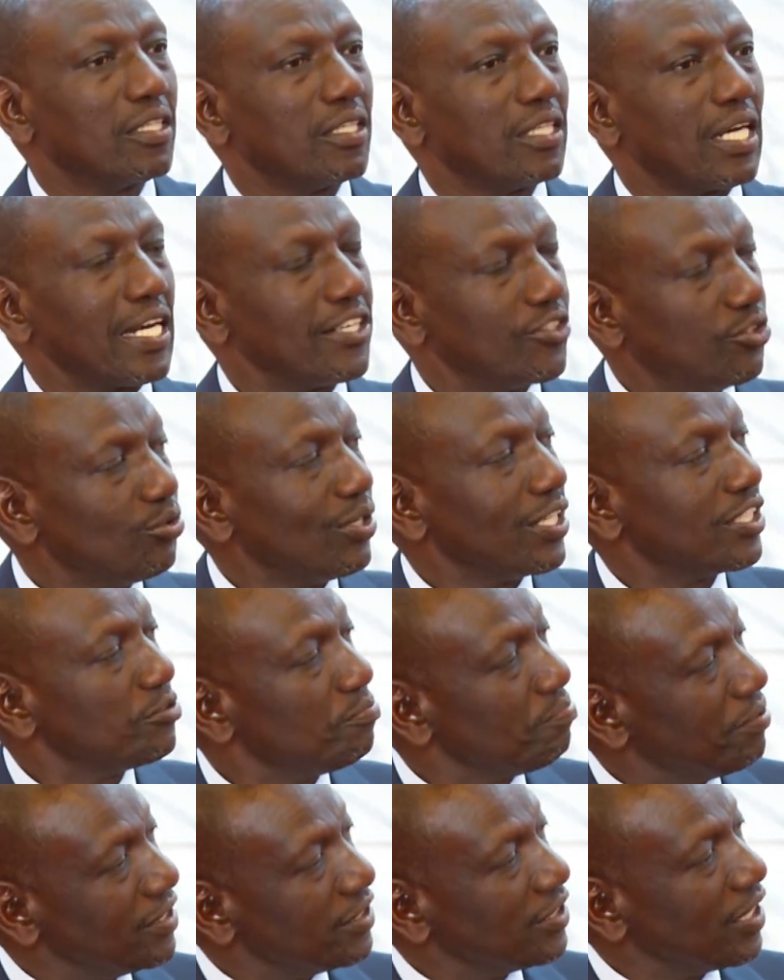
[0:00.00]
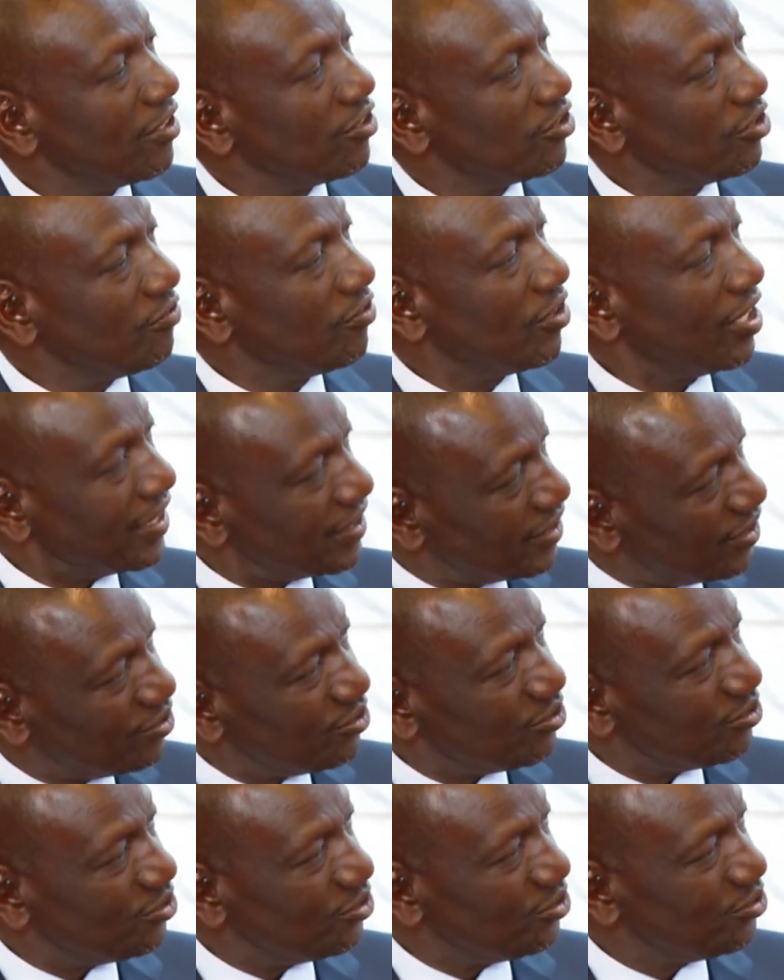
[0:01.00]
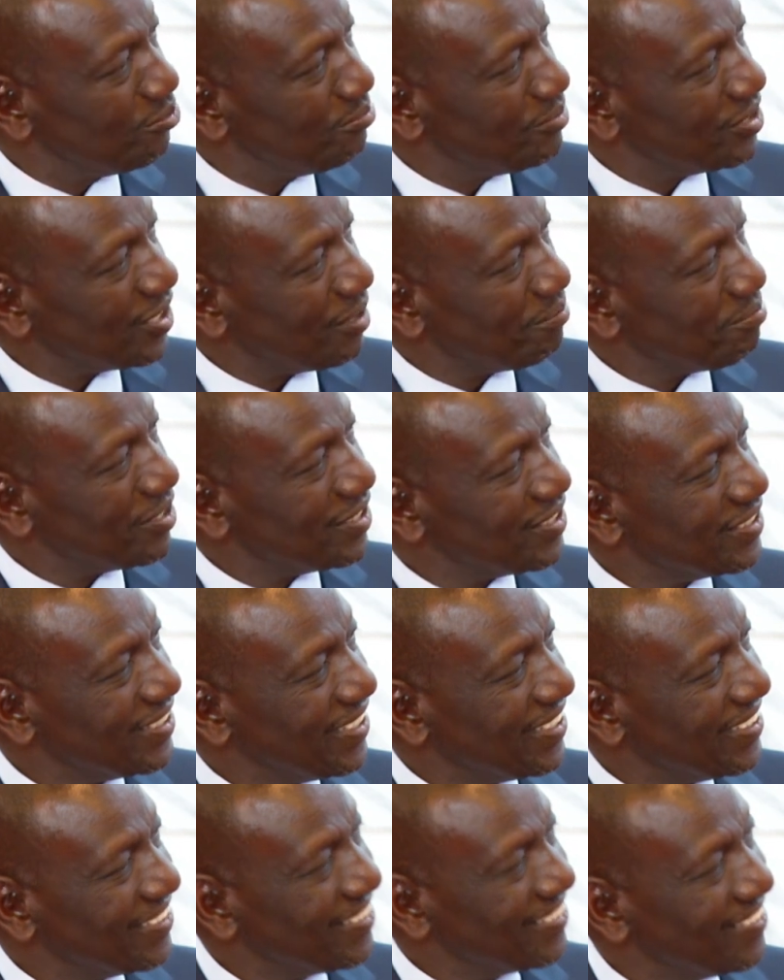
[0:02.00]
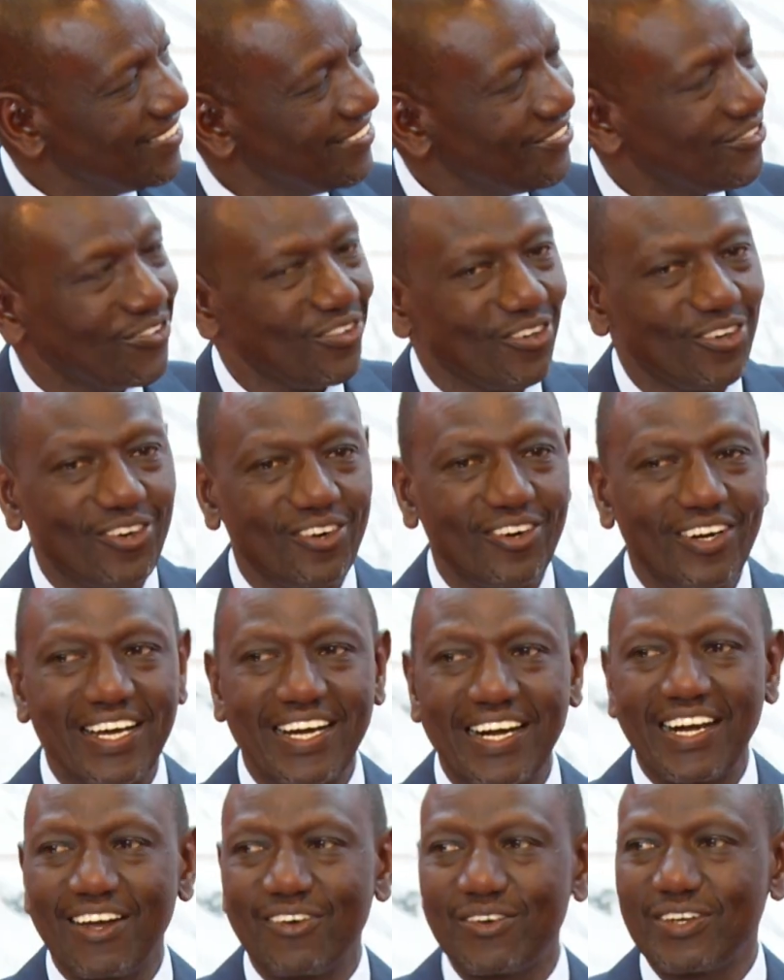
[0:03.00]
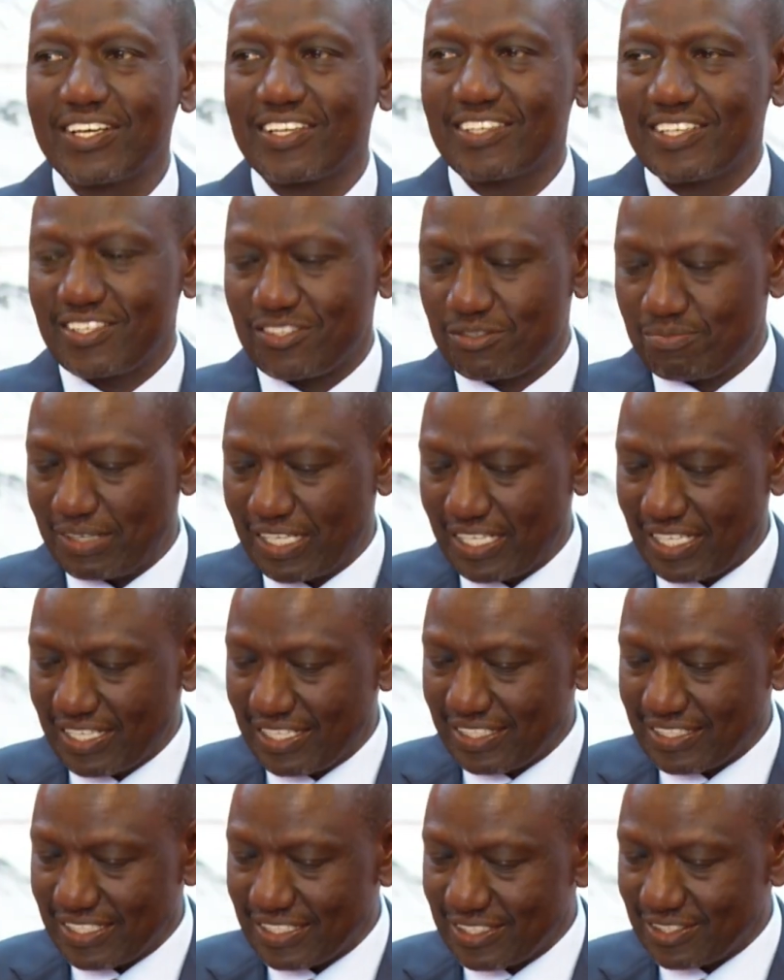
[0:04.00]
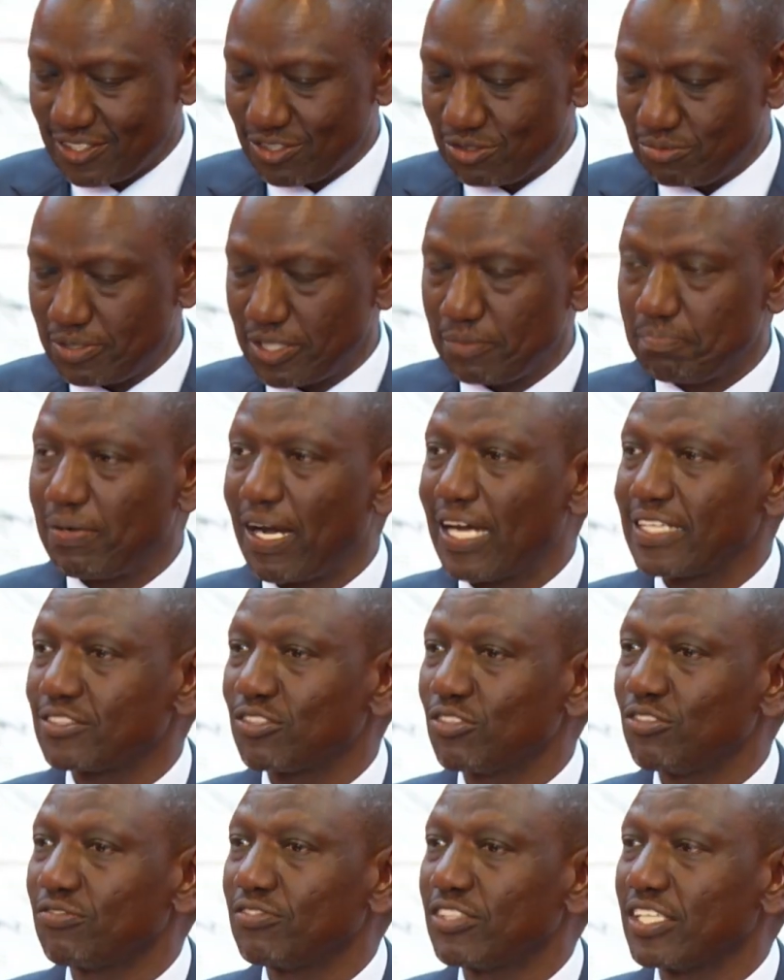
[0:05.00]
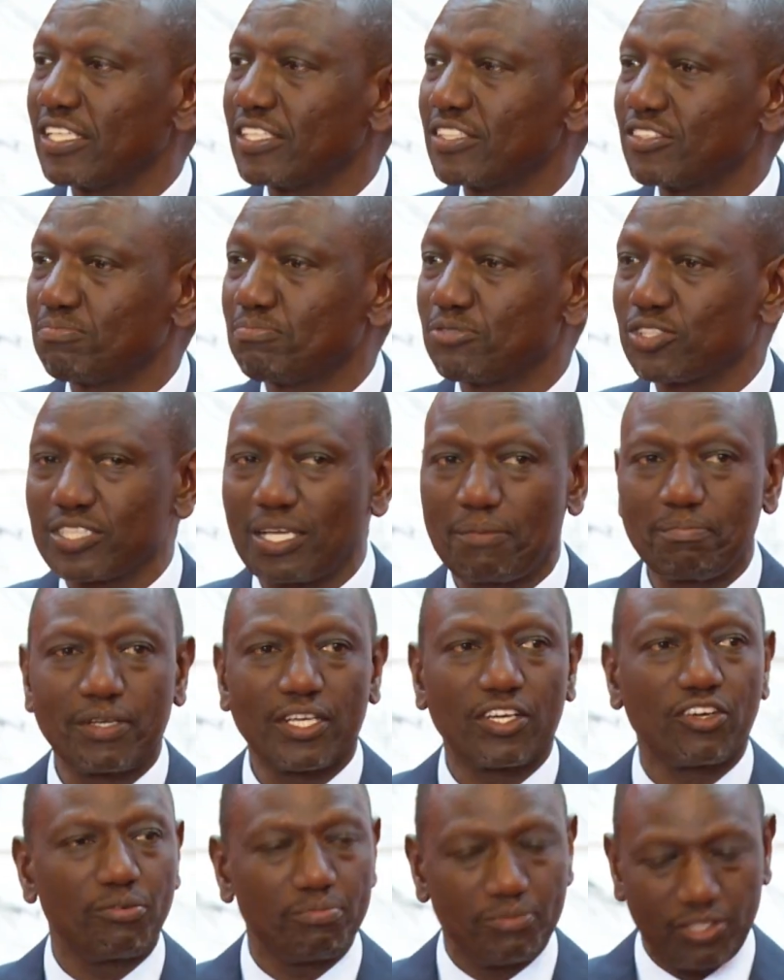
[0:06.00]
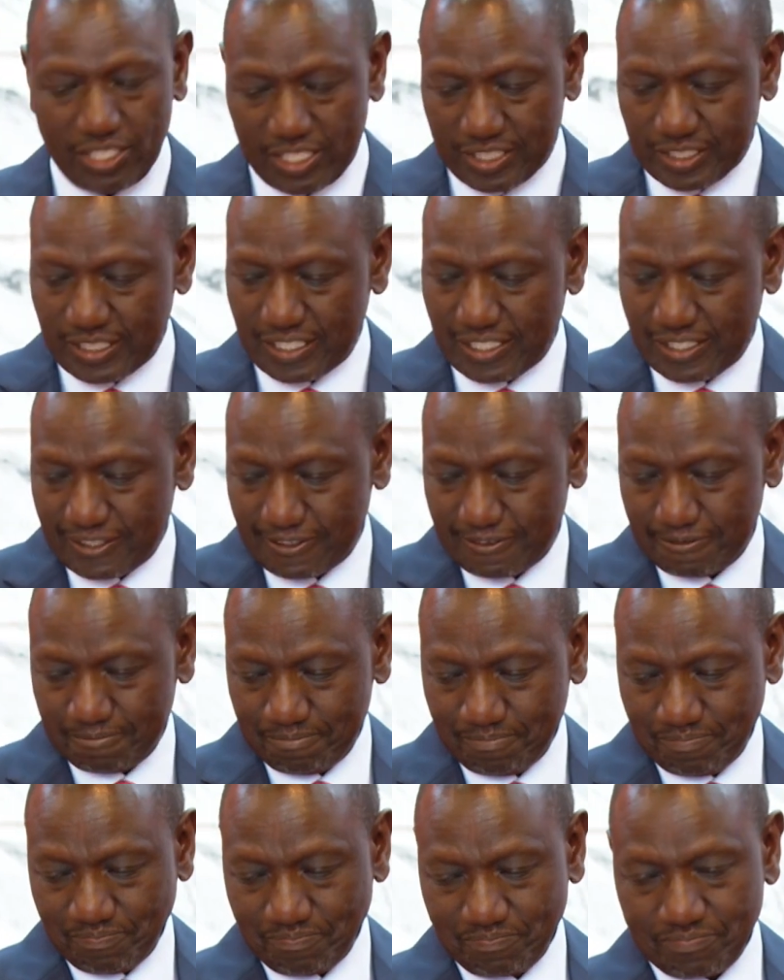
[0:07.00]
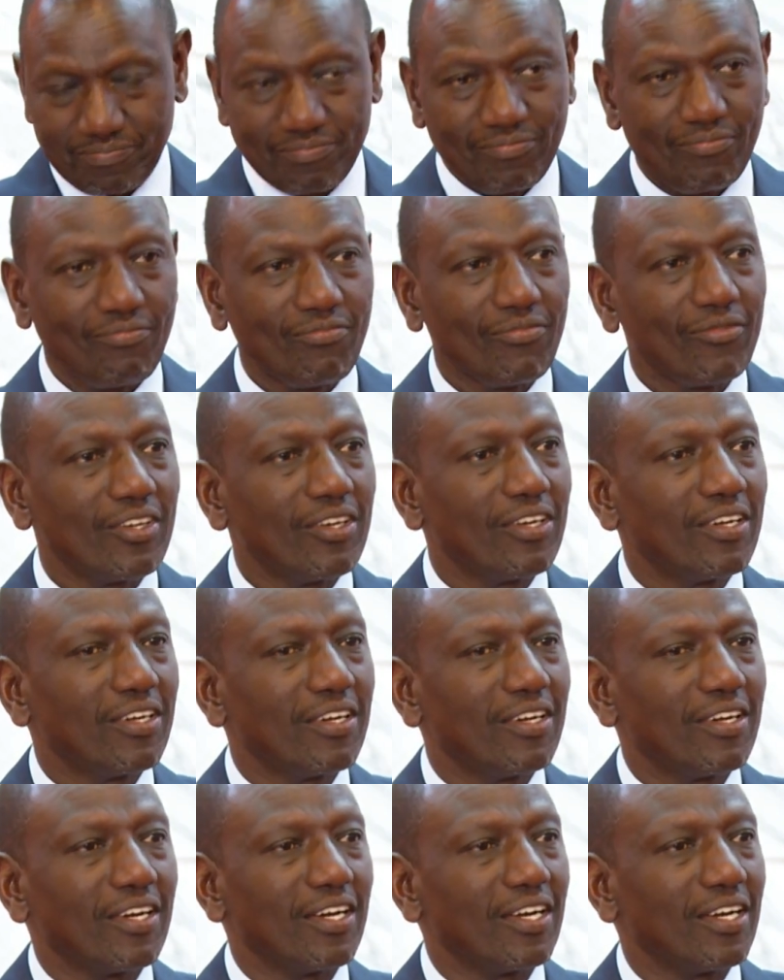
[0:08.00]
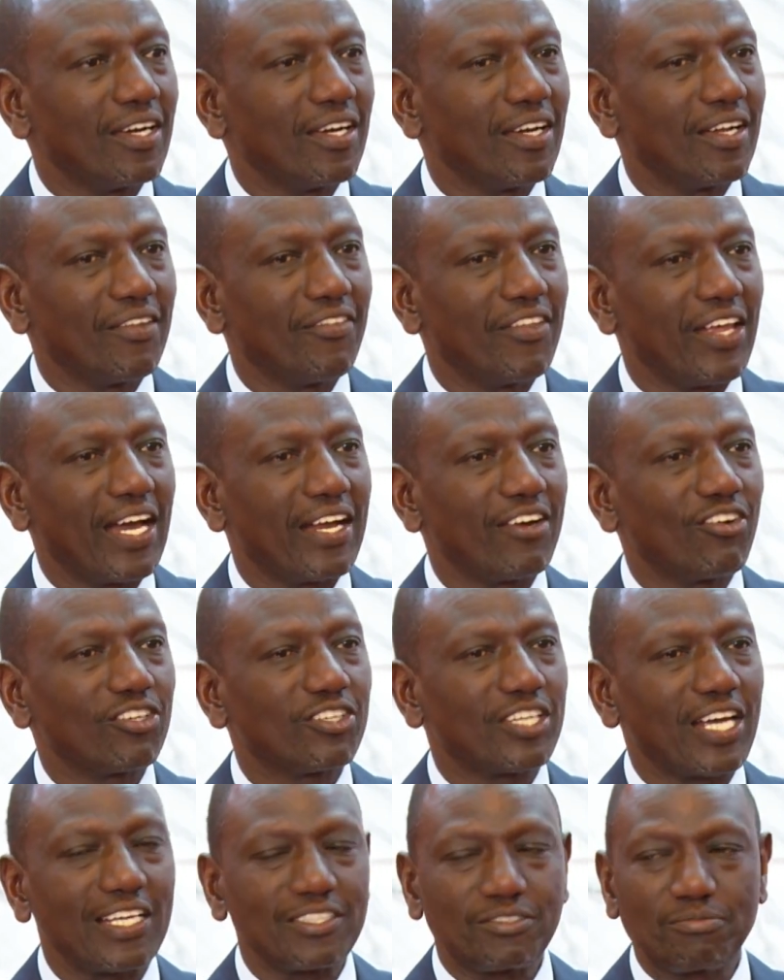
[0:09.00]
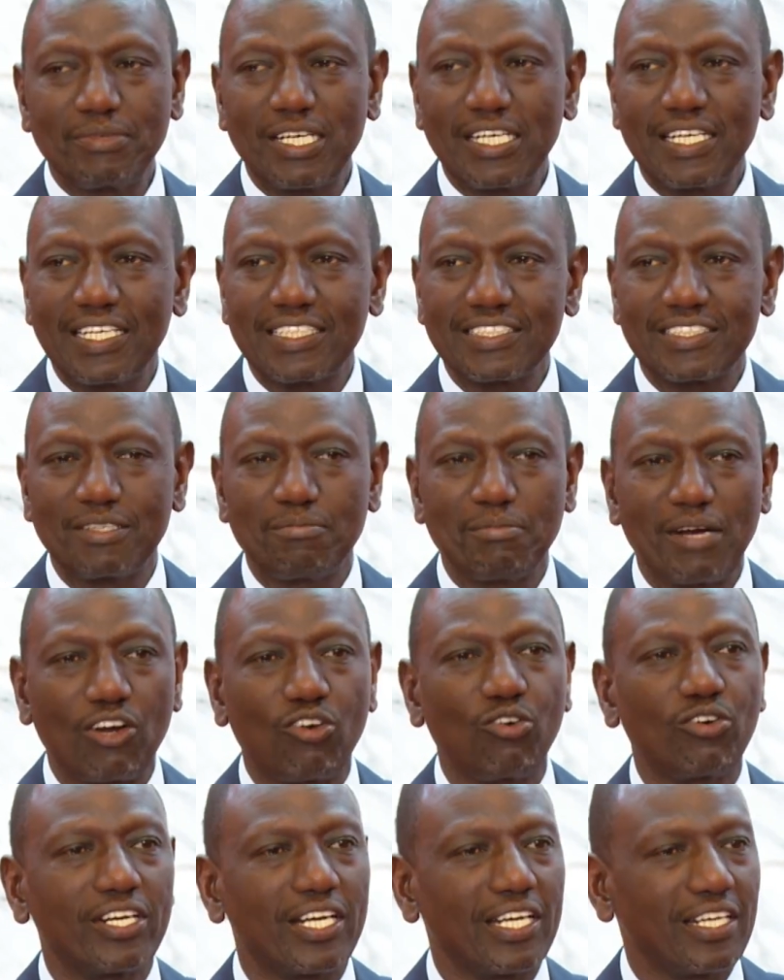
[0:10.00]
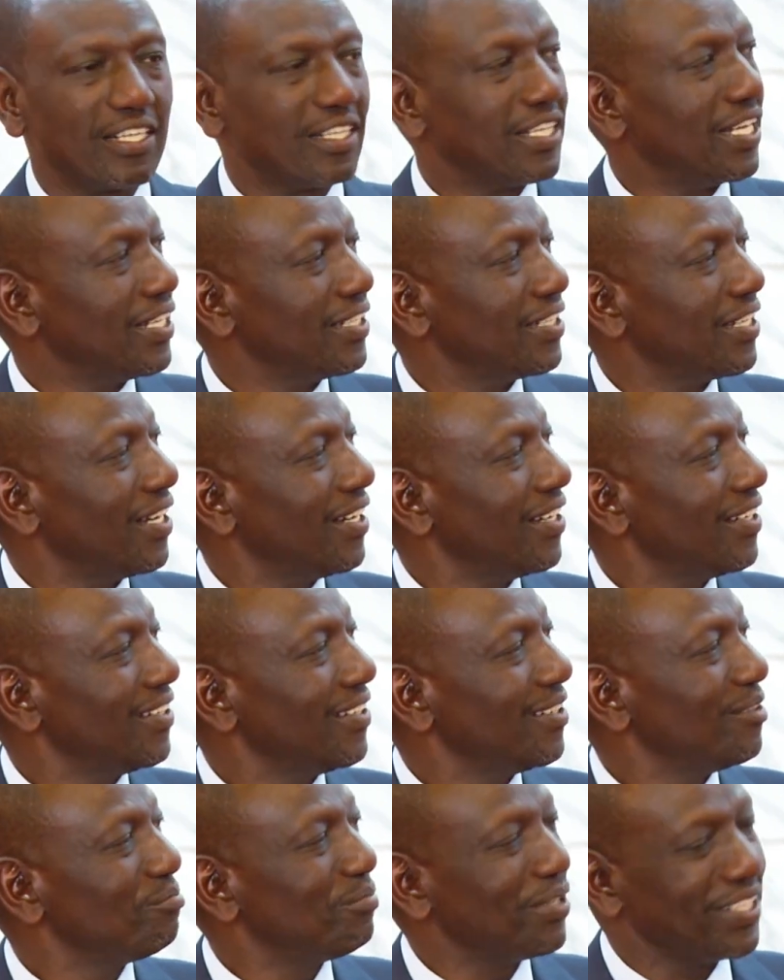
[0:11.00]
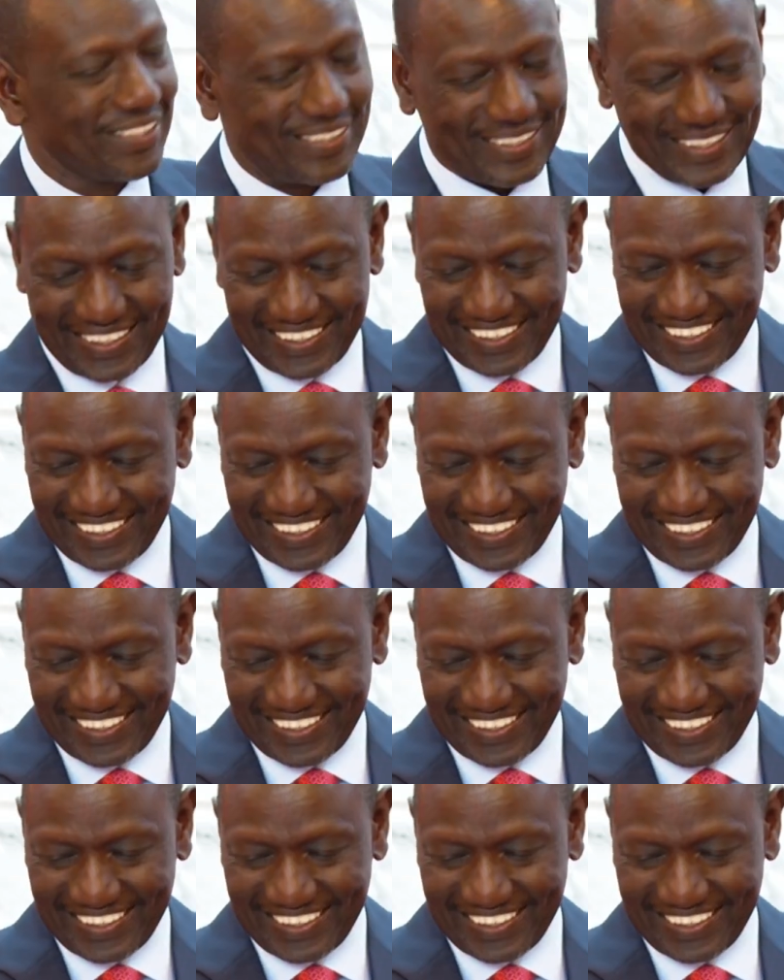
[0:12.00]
I do express a lot of gratitude to you, Mr. President, for allowing these many Kenyans to be part of the Mozambique community. There are not as many as the Makonde in Kenya, but